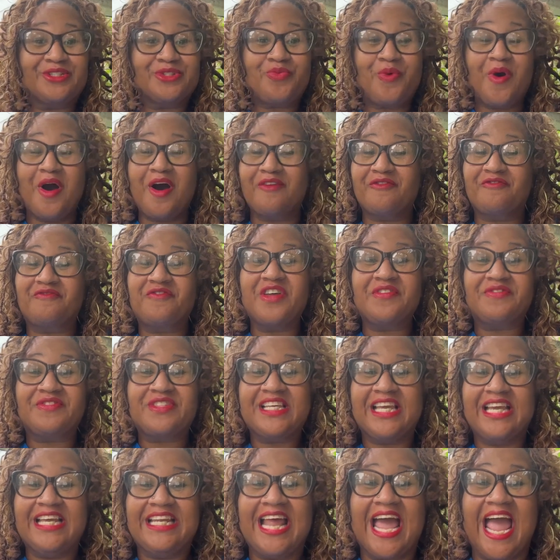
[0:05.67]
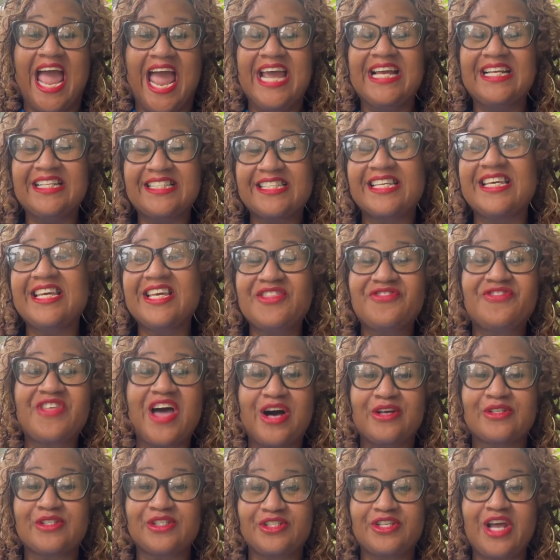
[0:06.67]
$12, $15,
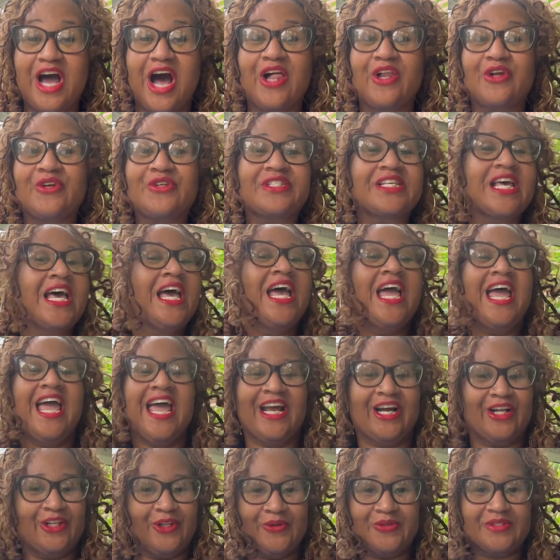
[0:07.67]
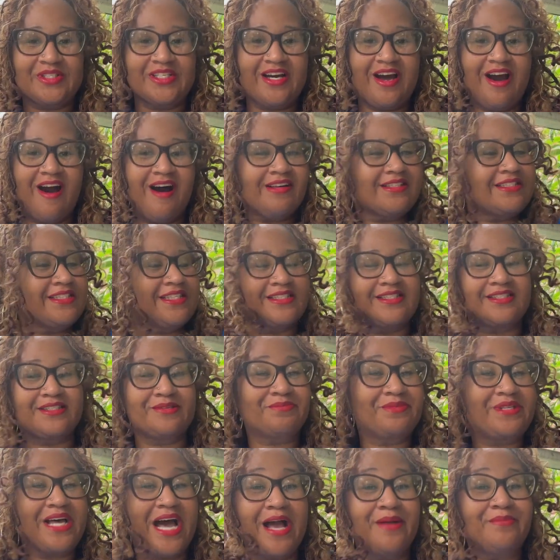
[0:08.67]
$18,000 in closing costs that
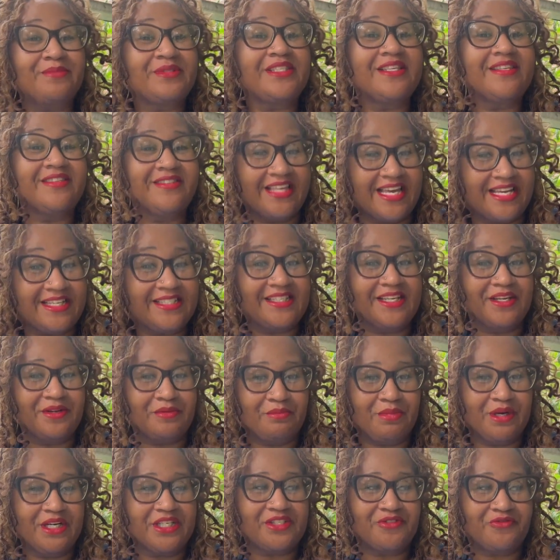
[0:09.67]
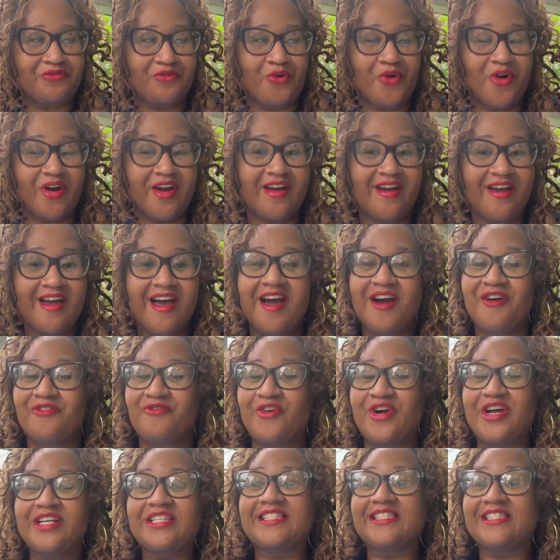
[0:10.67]
sometimes they didn't budget for?
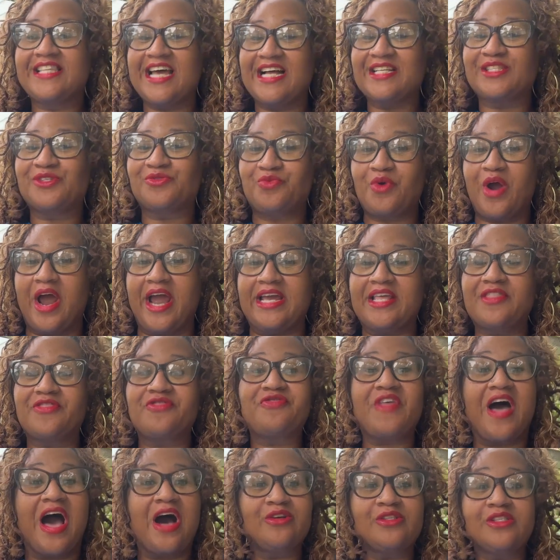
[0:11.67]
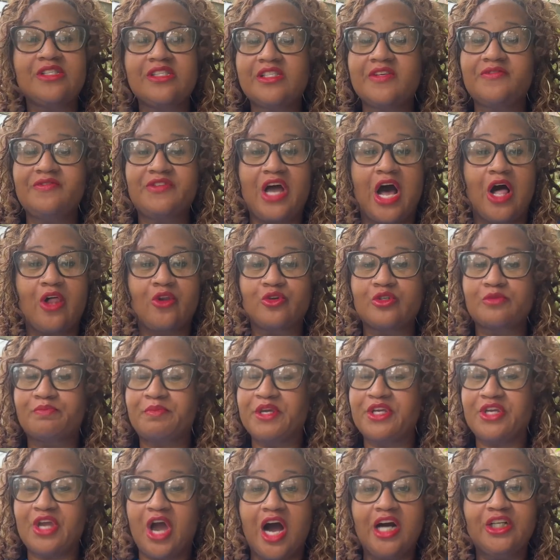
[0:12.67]
Friends, that's right. Thousands of dollars
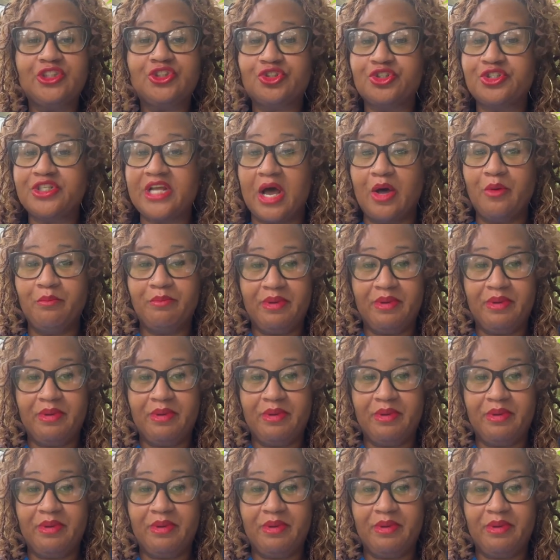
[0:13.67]
beyond your down